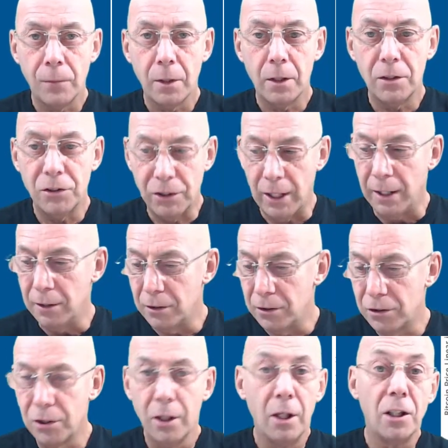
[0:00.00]

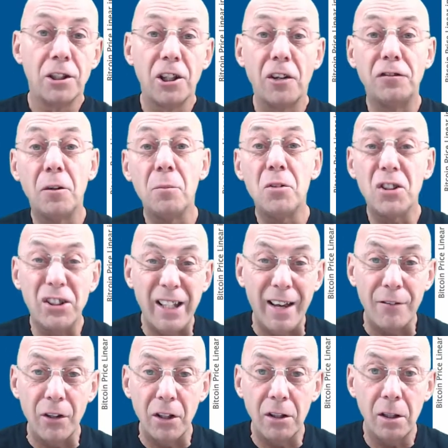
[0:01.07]
cents. So from
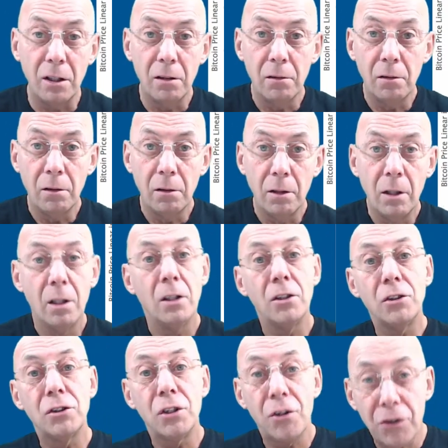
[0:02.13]
7
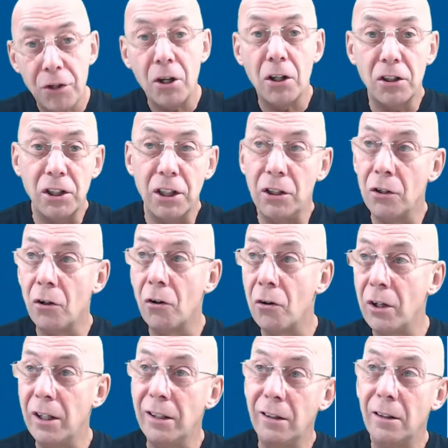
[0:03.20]
to
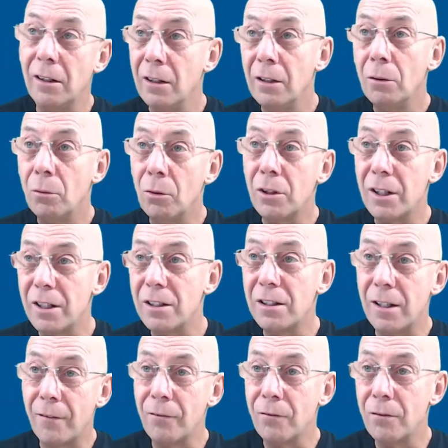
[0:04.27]
39 was that
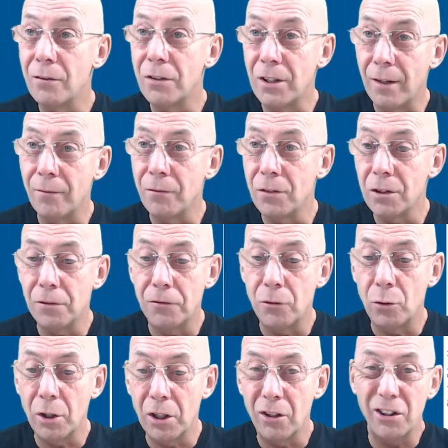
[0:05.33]
7 sevens are
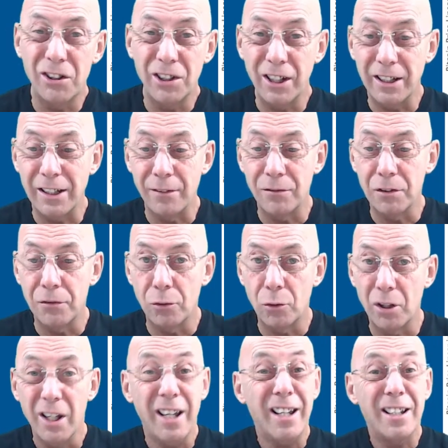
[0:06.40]
49, 6 sevens are
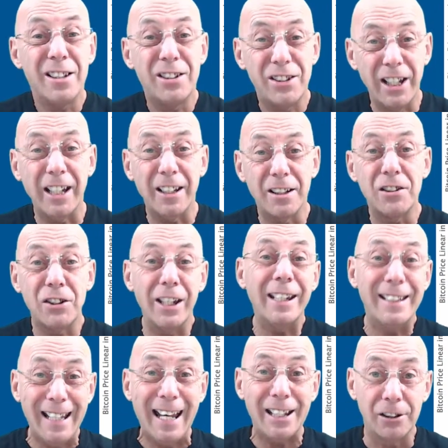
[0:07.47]
40,
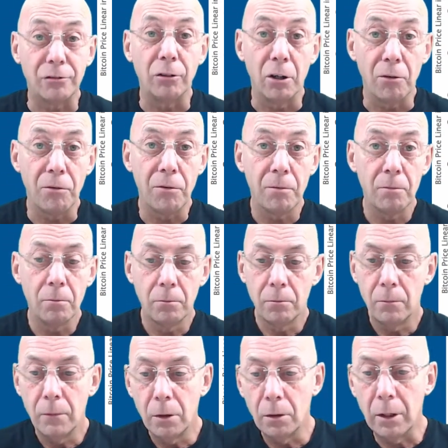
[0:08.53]
6x growth.
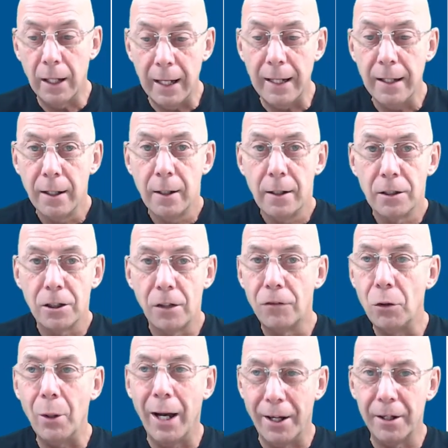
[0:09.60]
Okay, so if
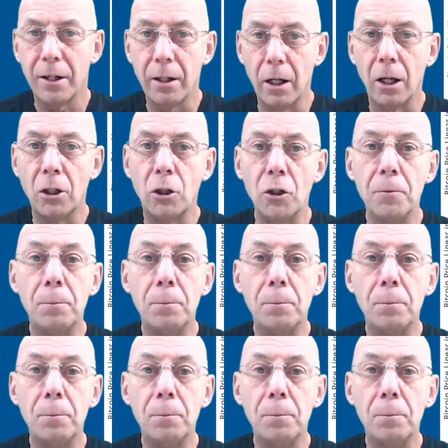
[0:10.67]
you had a good